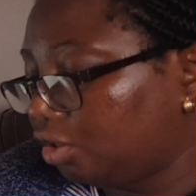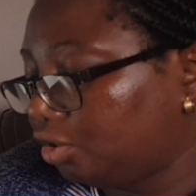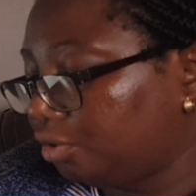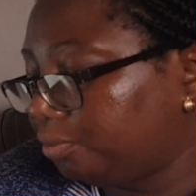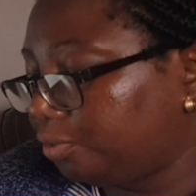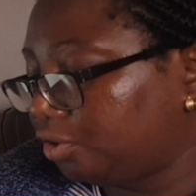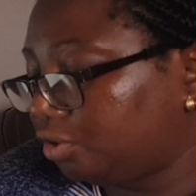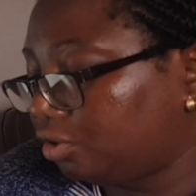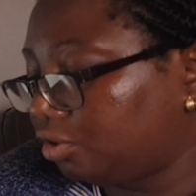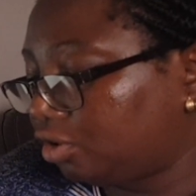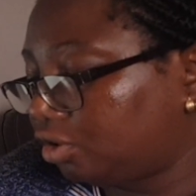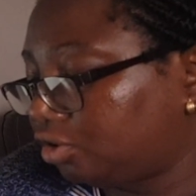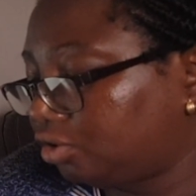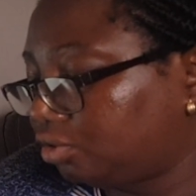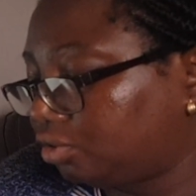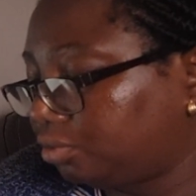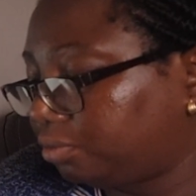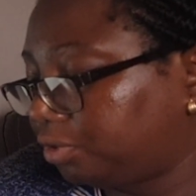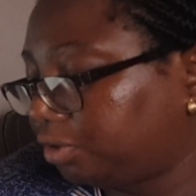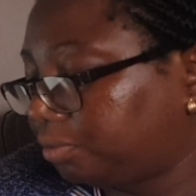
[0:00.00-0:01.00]

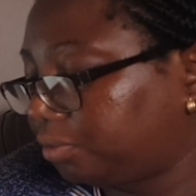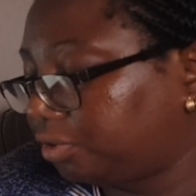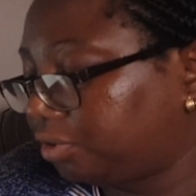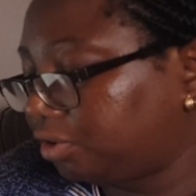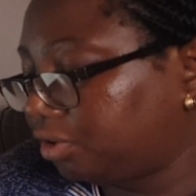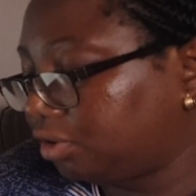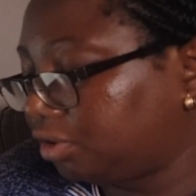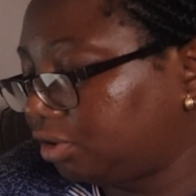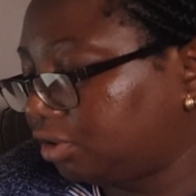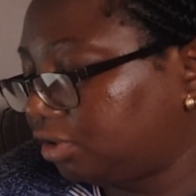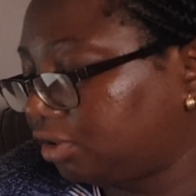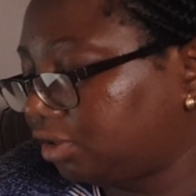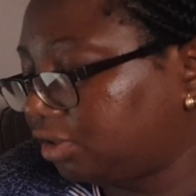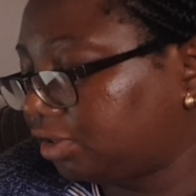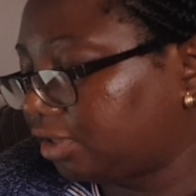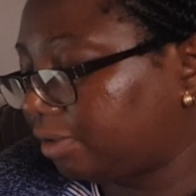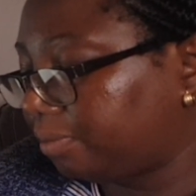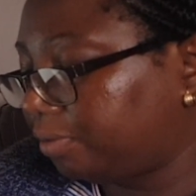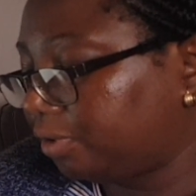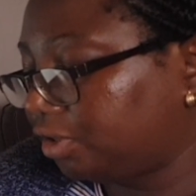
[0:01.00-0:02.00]
Immunological memory
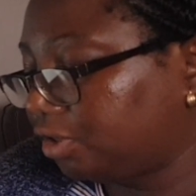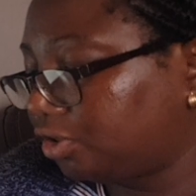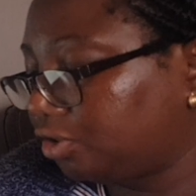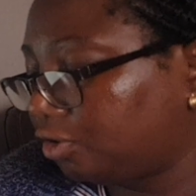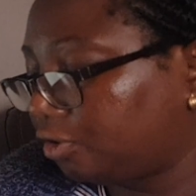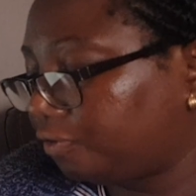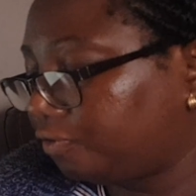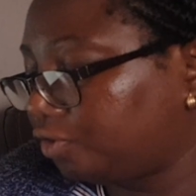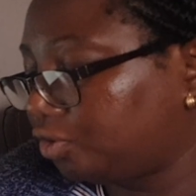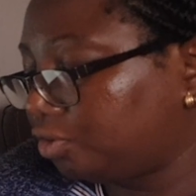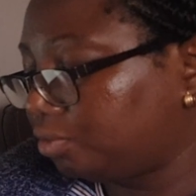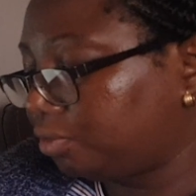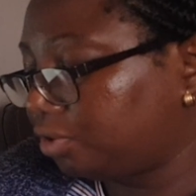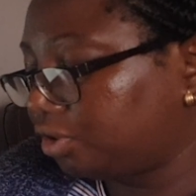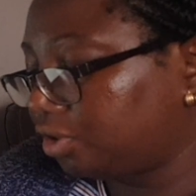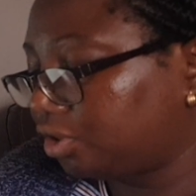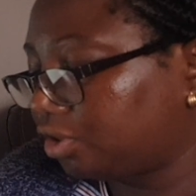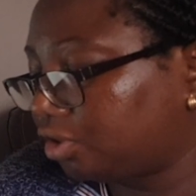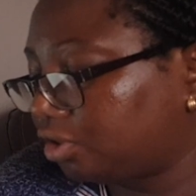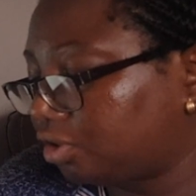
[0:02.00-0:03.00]
is ability of the immune
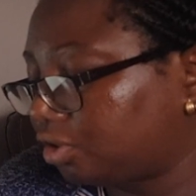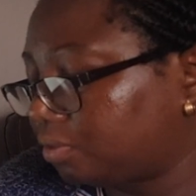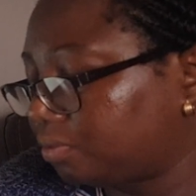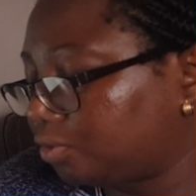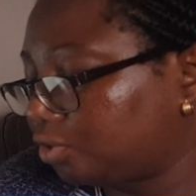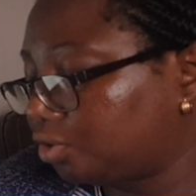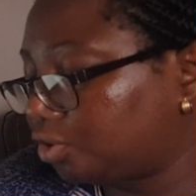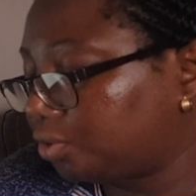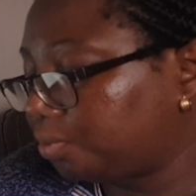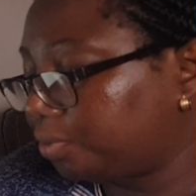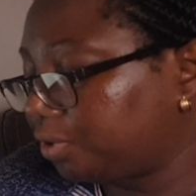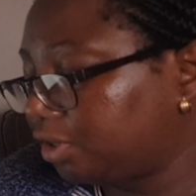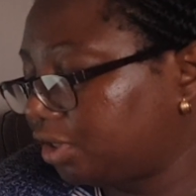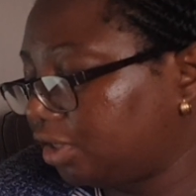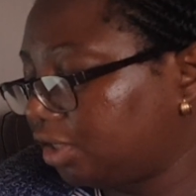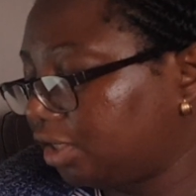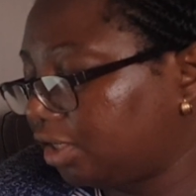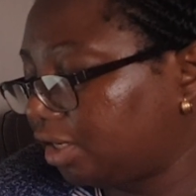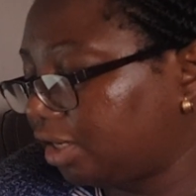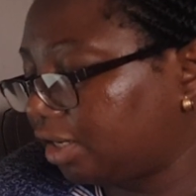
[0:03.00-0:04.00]
system to
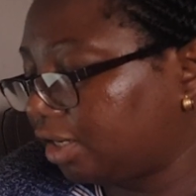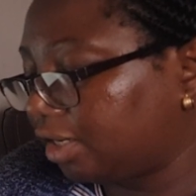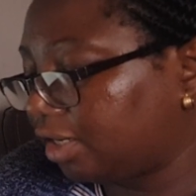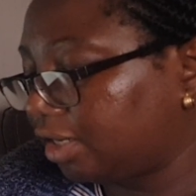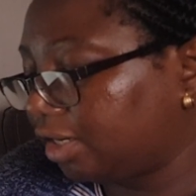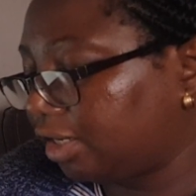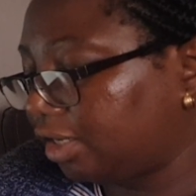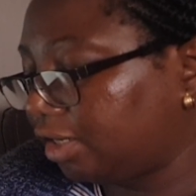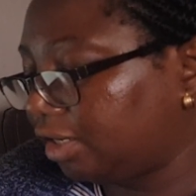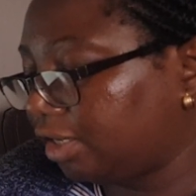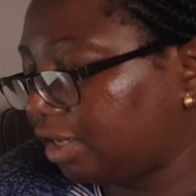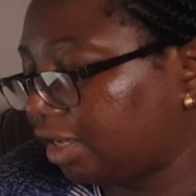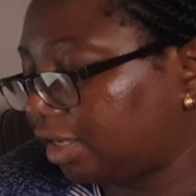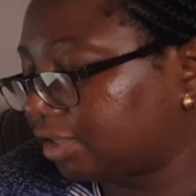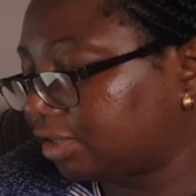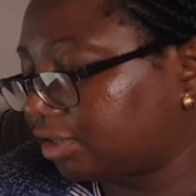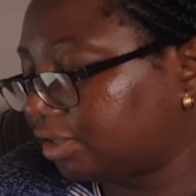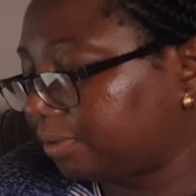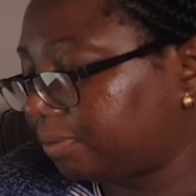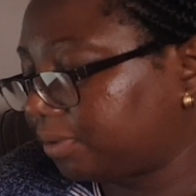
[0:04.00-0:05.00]
speedily and clearly
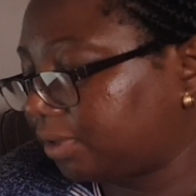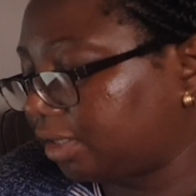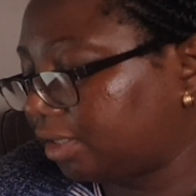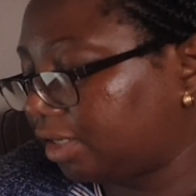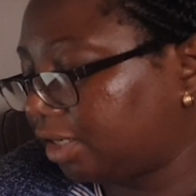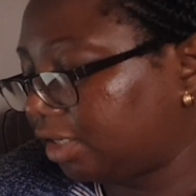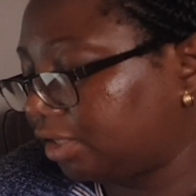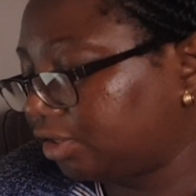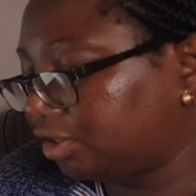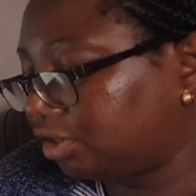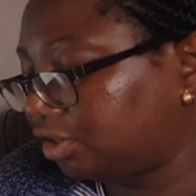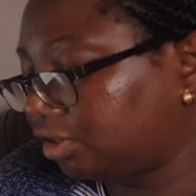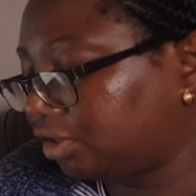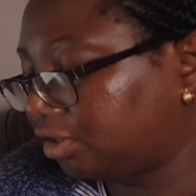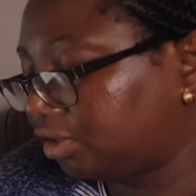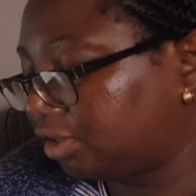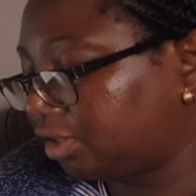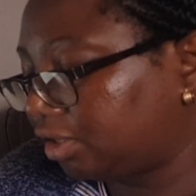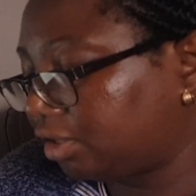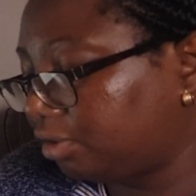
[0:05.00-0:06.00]
accept an
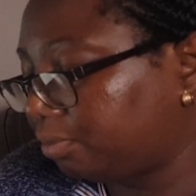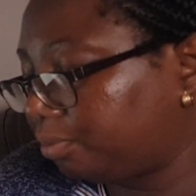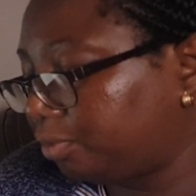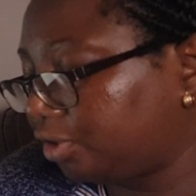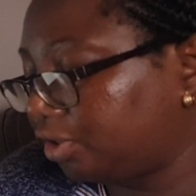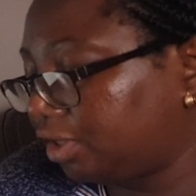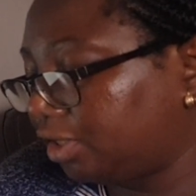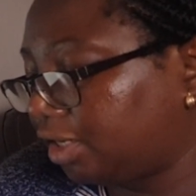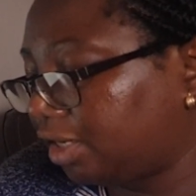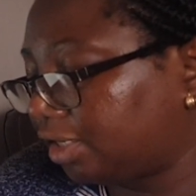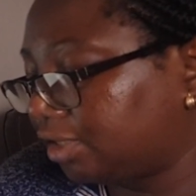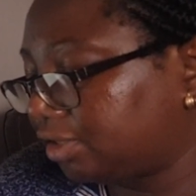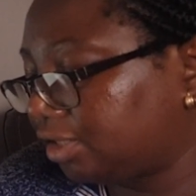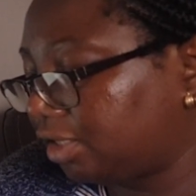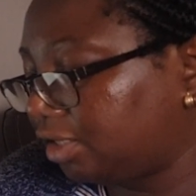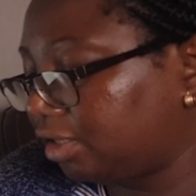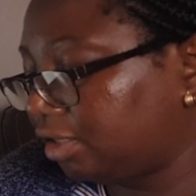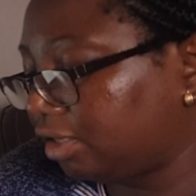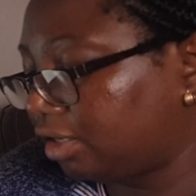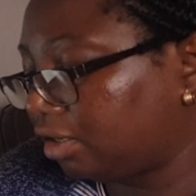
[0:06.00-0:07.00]
antigen that the body has
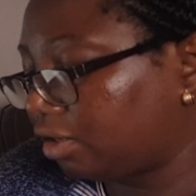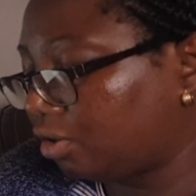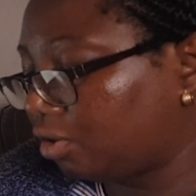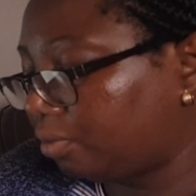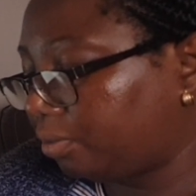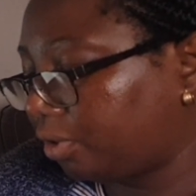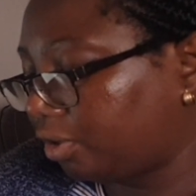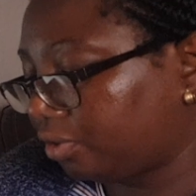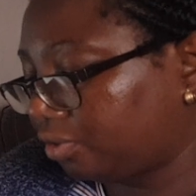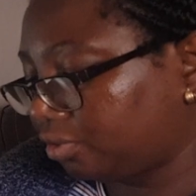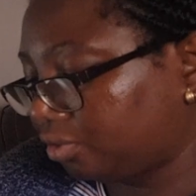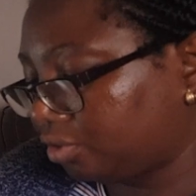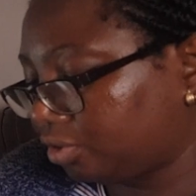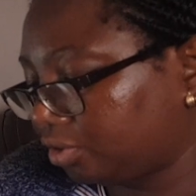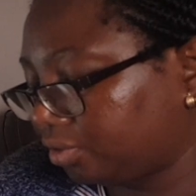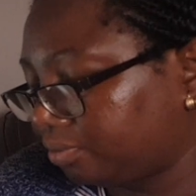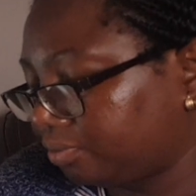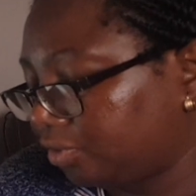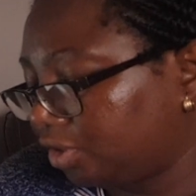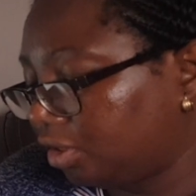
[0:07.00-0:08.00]
earlier come across.